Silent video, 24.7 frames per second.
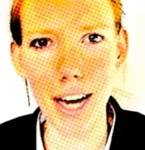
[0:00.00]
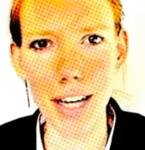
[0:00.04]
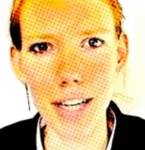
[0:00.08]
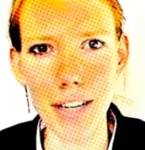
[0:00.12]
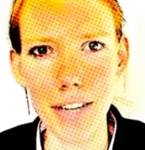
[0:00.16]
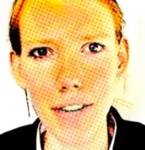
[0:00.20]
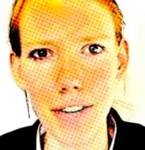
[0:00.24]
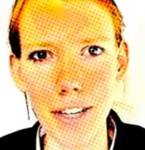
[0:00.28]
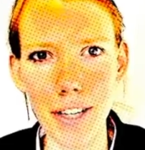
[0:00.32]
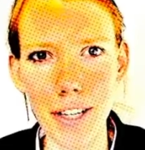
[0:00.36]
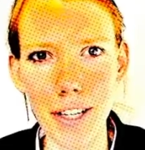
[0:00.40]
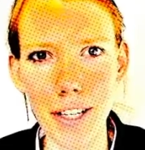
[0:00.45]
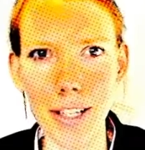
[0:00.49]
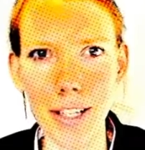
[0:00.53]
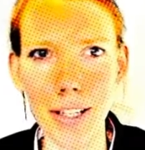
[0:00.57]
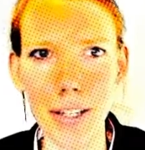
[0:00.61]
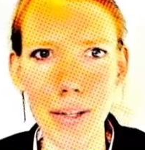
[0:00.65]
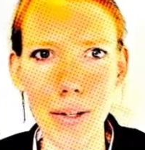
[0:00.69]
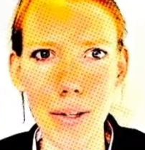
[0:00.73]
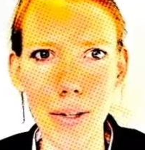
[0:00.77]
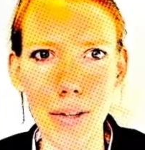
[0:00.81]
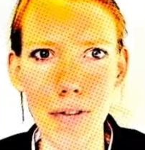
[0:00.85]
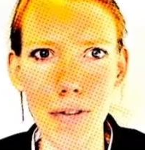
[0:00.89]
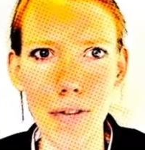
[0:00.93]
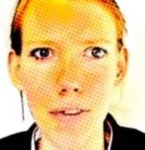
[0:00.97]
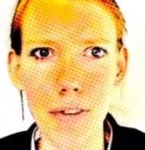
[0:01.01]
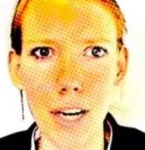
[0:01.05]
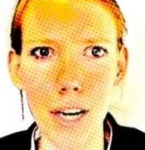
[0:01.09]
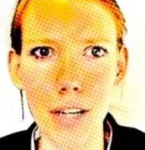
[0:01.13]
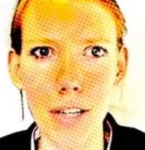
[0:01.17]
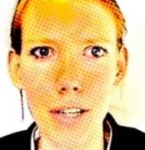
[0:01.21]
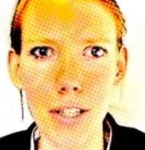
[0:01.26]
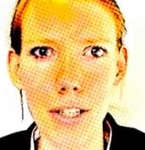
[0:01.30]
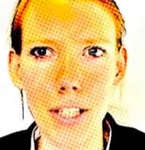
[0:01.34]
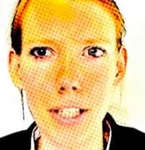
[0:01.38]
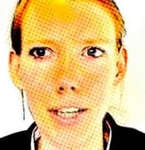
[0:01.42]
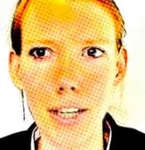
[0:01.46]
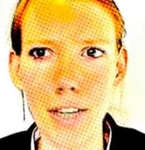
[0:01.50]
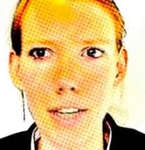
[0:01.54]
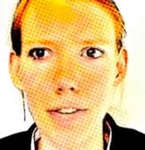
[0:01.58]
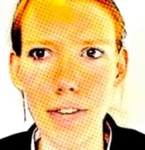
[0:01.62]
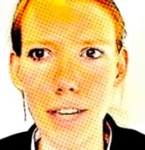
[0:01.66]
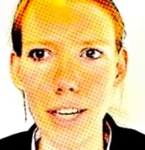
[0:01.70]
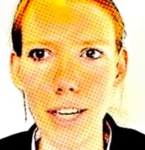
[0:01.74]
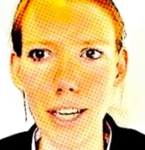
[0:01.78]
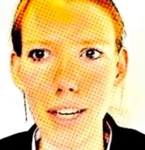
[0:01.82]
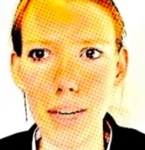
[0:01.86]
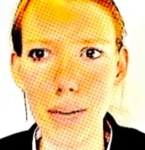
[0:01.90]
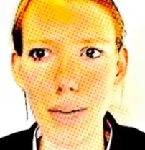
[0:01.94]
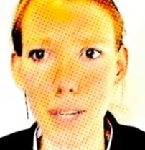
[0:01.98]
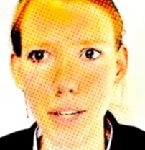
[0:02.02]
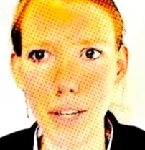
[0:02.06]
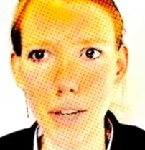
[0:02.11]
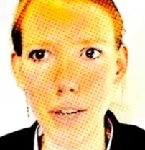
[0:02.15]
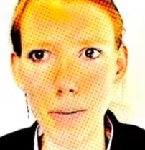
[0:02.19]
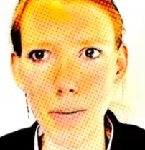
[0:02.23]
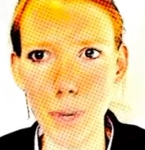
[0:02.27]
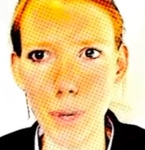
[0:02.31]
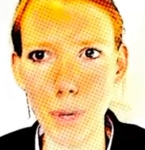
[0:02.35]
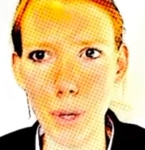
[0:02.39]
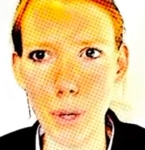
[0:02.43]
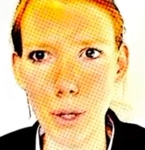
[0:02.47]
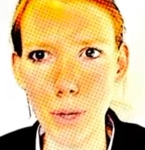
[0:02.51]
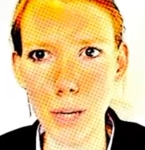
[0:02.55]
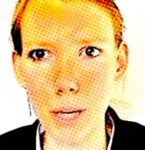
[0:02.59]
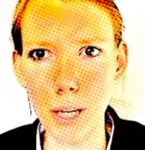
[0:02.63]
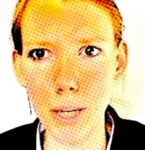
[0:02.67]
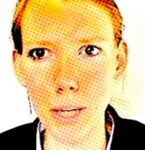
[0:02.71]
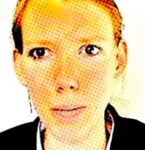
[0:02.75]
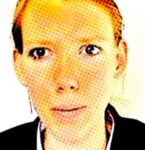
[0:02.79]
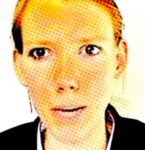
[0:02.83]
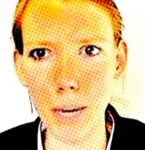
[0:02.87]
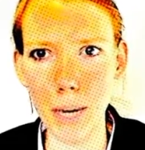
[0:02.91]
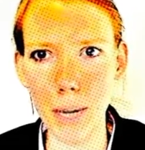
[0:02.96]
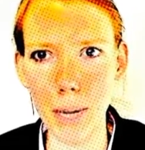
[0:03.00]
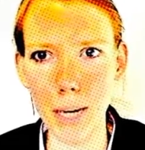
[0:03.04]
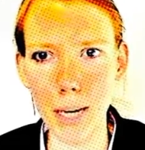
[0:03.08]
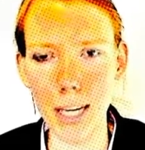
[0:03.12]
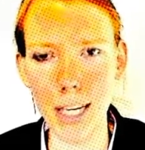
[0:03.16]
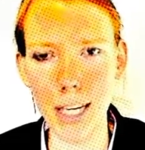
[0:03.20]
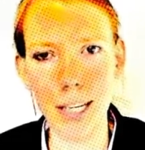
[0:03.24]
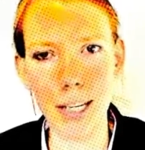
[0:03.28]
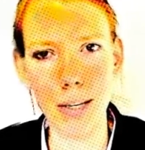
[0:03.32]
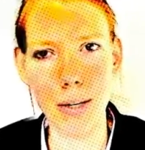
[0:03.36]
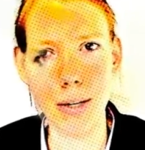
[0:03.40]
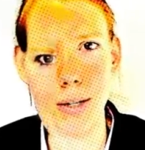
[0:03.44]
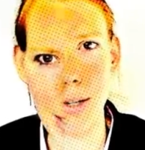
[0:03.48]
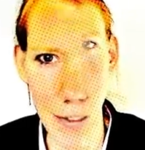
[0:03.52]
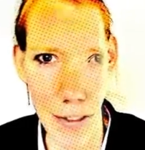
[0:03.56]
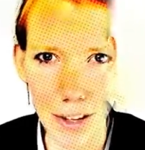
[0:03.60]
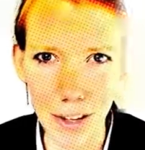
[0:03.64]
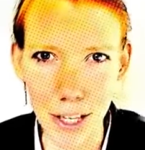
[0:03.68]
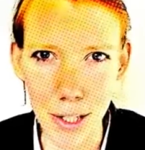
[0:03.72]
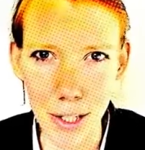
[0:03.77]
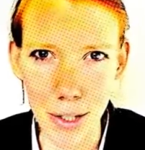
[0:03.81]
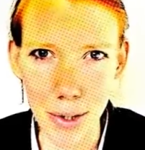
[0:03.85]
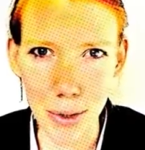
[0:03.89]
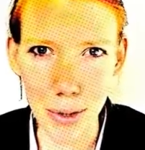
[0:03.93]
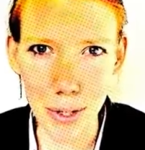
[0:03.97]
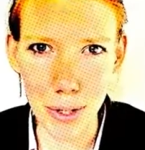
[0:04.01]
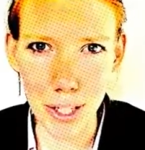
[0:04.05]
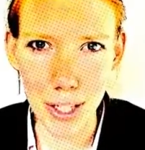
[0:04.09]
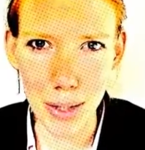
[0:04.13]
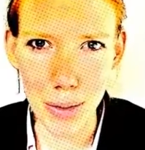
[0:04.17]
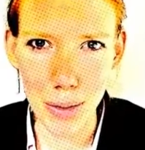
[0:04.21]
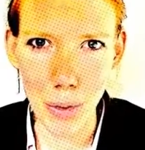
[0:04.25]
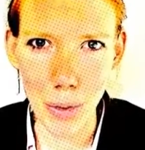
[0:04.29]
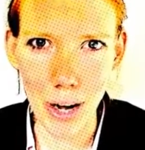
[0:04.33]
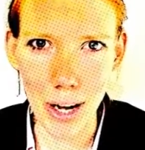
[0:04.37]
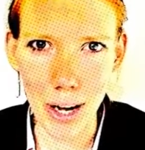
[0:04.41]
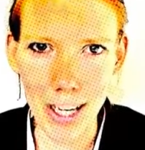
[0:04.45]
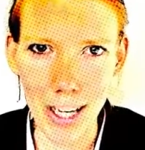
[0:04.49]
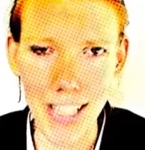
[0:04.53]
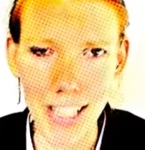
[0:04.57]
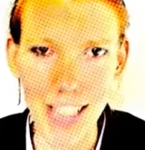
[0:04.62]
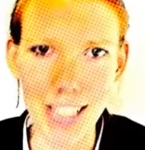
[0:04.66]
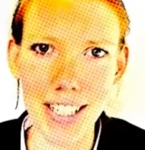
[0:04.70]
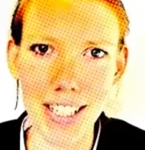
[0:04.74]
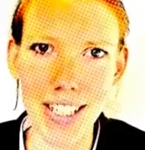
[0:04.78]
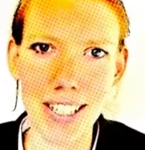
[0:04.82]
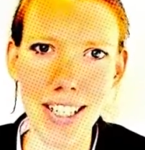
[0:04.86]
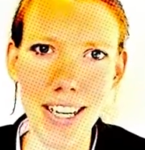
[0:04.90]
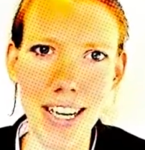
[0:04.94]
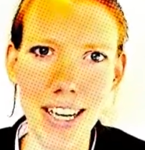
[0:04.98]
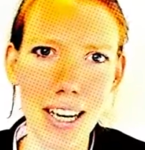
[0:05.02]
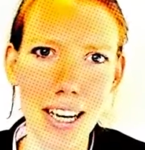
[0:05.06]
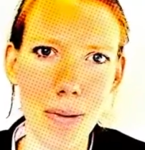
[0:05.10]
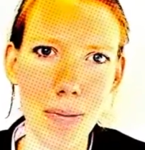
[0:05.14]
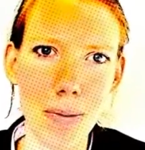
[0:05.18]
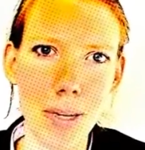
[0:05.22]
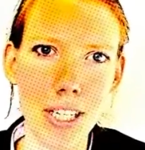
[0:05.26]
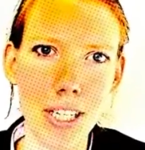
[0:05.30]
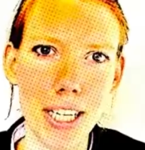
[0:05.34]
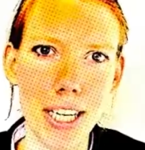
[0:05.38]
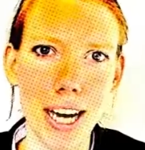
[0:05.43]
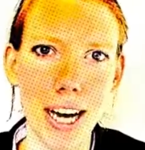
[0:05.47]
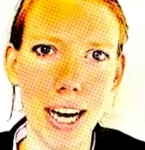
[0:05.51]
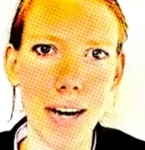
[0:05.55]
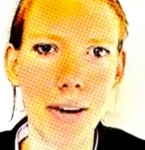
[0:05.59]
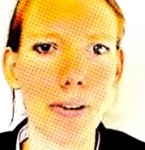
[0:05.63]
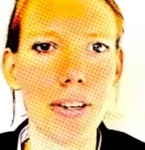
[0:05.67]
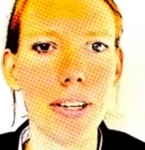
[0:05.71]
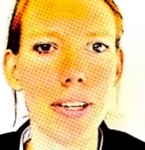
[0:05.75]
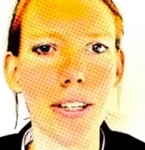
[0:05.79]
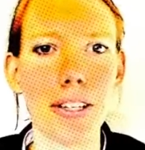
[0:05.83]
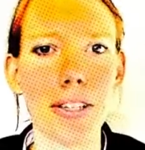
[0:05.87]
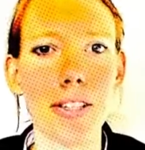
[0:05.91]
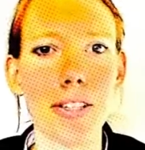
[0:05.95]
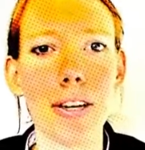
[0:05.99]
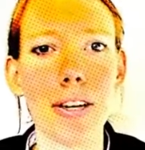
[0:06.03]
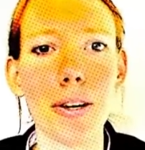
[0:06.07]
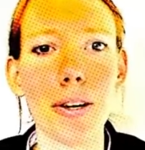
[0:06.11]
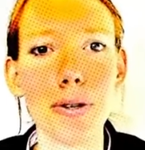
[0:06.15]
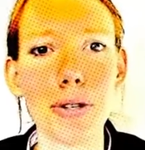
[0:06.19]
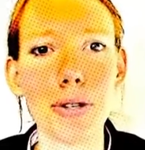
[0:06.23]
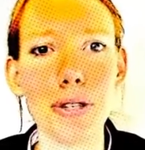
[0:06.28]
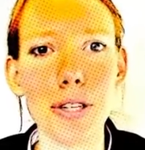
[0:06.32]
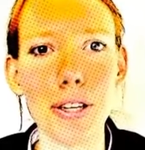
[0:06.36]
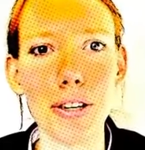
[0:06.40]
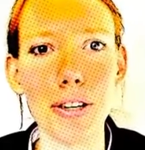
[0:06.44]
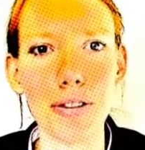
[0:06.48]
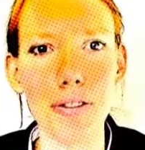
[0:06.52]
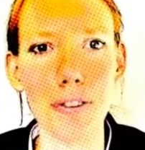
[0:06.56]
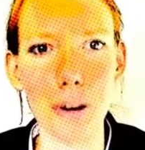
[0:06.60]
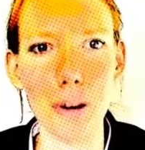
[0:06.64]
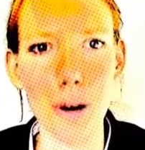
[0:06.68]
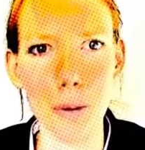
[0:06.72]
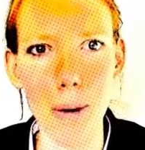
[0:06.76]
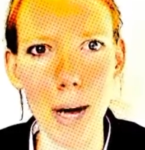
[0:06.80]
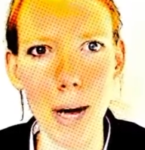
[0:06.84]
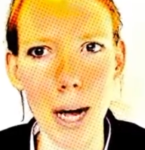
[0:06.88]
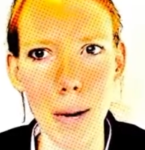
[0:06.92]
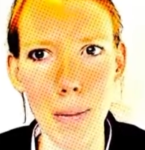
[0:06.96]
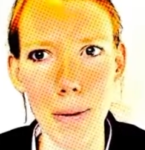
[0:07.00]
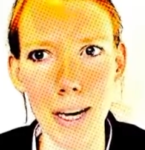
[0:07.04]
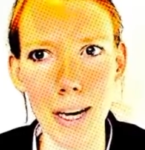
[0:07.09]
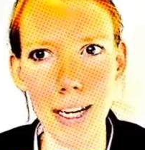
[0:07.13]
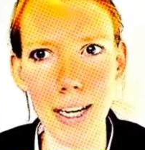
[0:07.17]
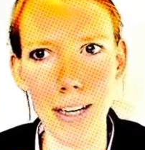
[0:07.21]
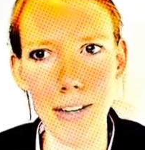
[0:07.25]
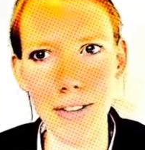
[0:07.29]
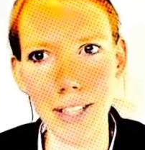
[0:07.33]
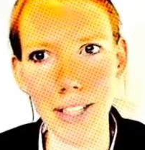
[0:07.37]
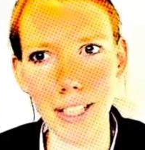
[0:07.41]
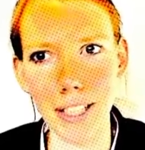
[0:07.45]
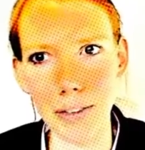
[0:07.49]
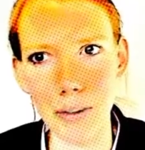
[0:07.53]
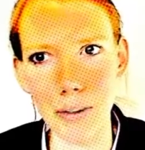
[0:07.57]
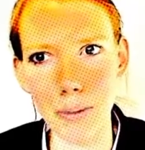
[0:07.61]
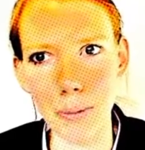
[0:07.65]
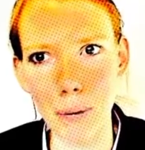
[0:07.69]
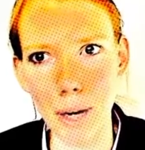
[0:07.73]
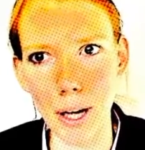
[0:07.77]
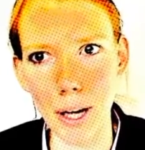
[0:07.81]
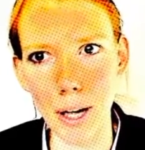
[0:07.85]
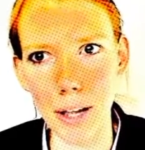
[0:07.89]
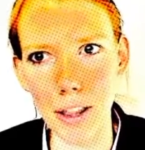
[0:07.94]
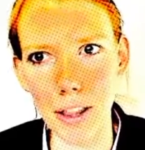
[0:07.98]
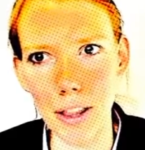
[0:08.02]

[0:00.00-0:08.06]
of it, you can find yourself getting rid of postpartum back pain in no time. If you ignore it, well, let's just say you're missing out on the solution of lower back pain after giving birth.